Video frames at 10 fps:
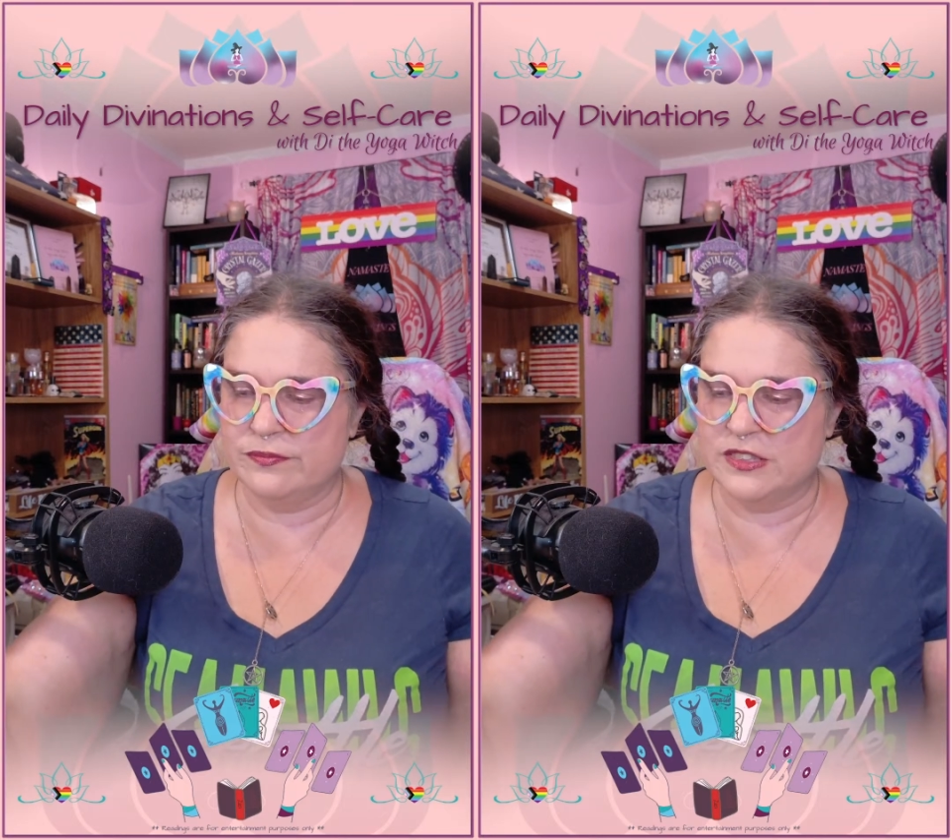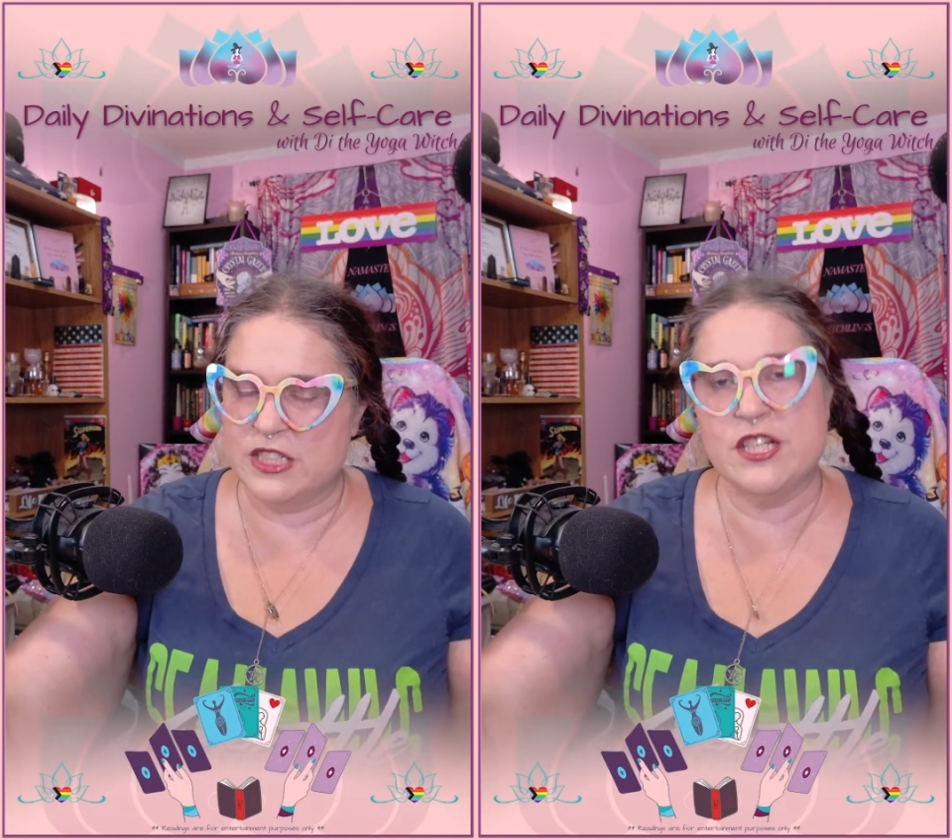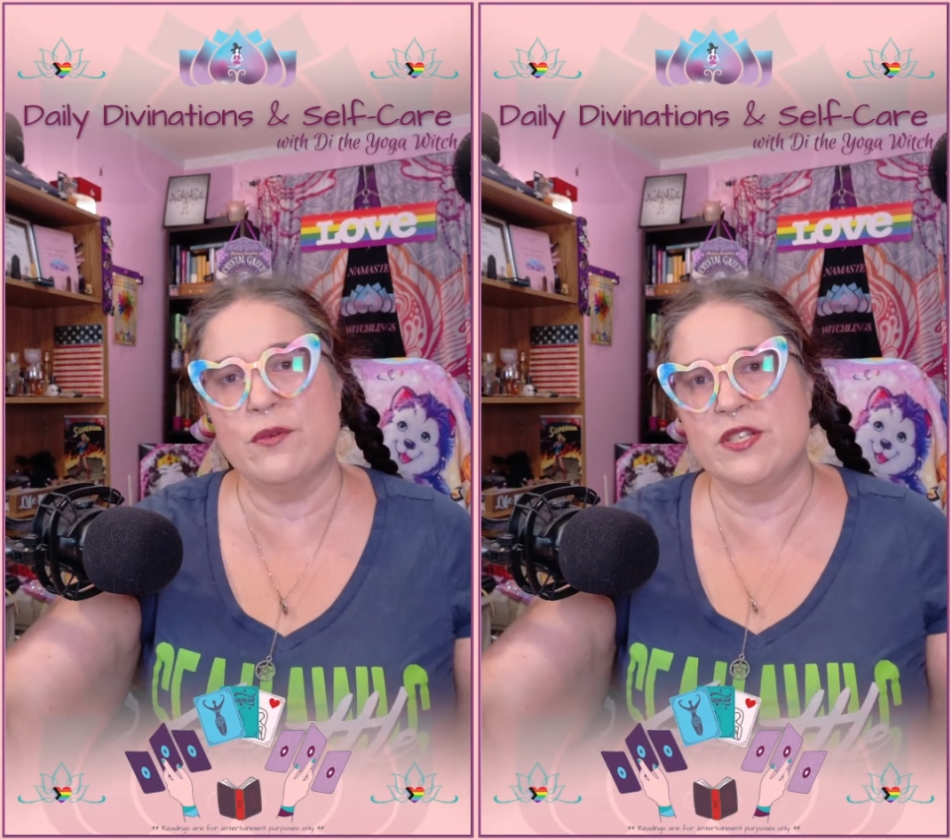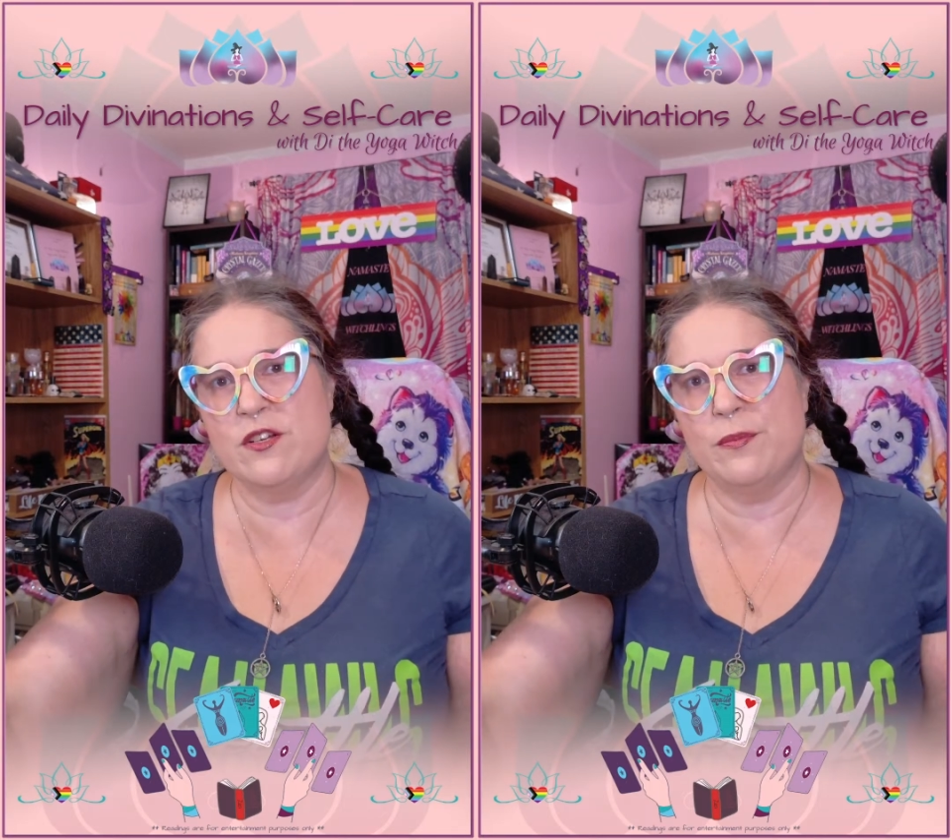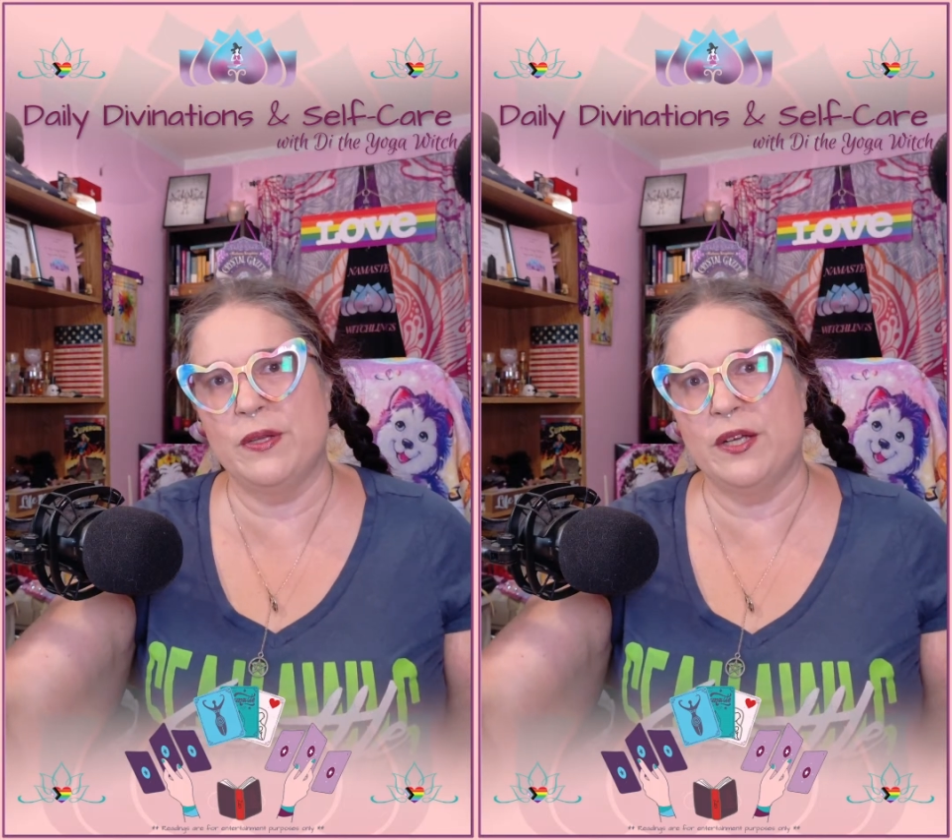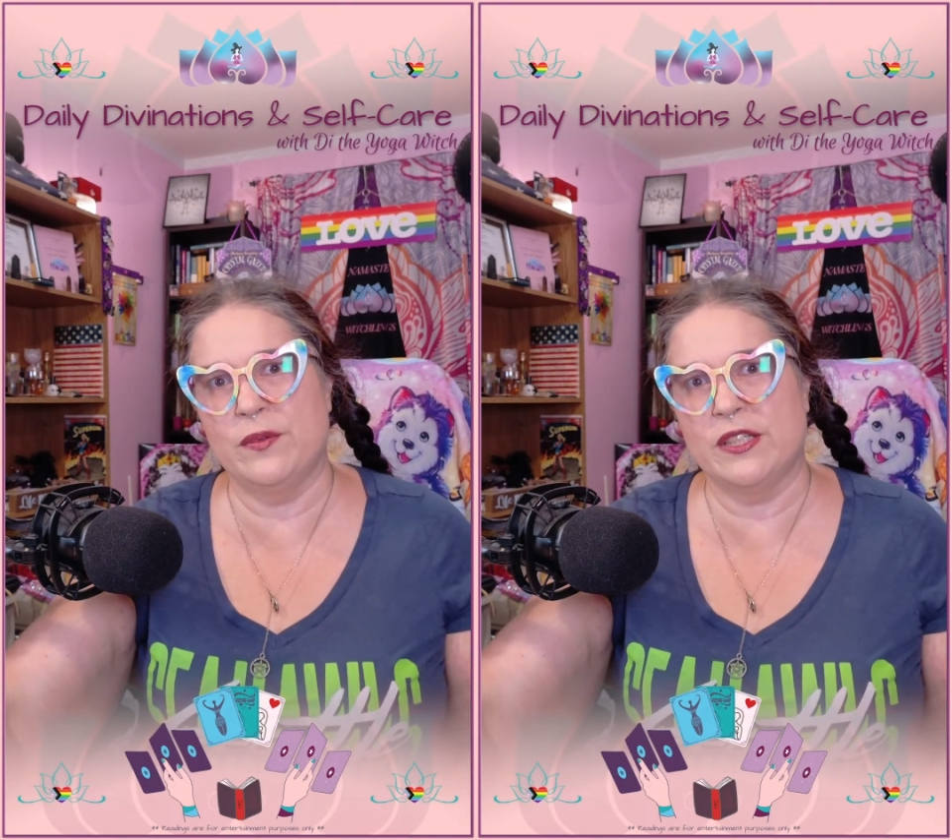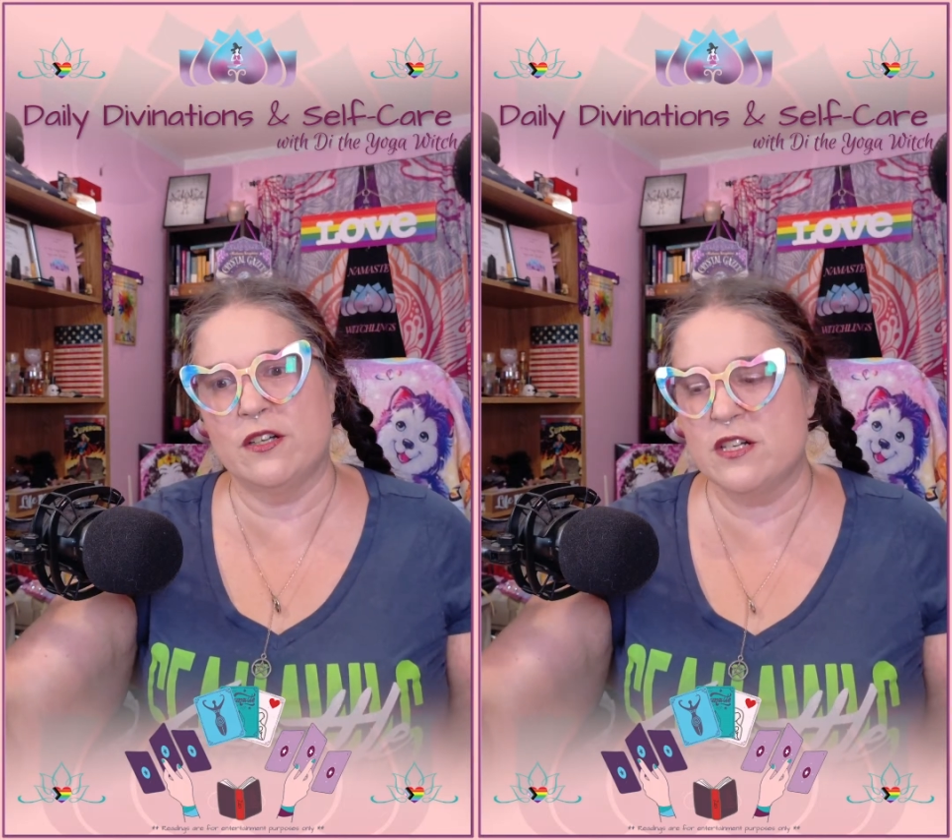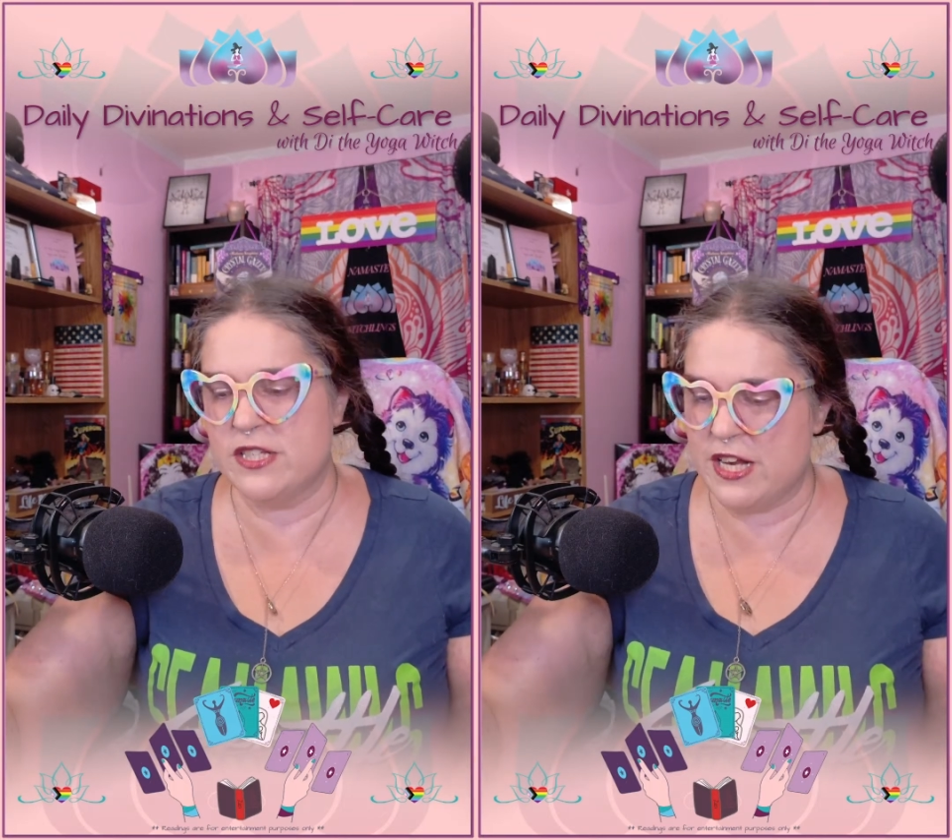shall we start playing with the
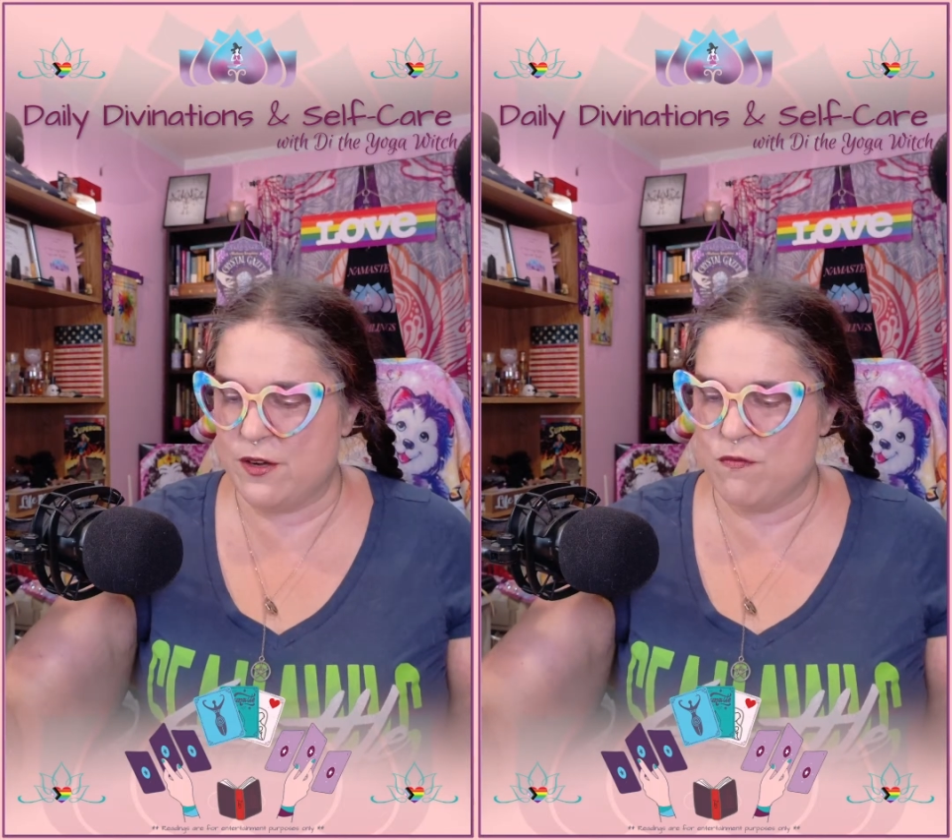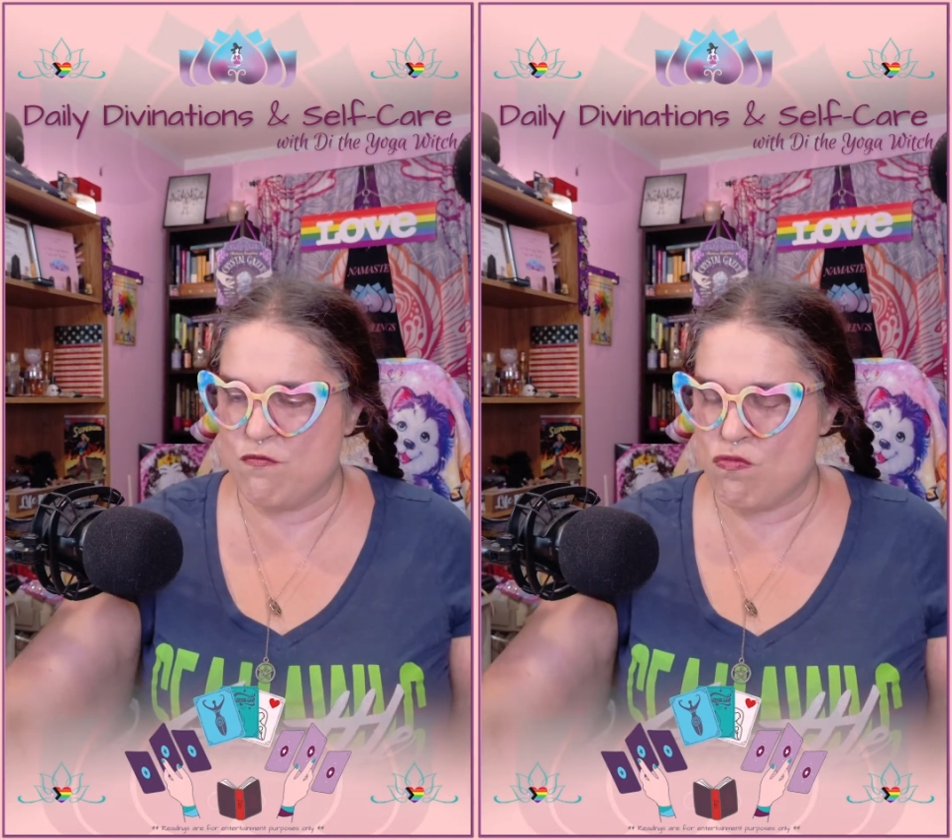cards now?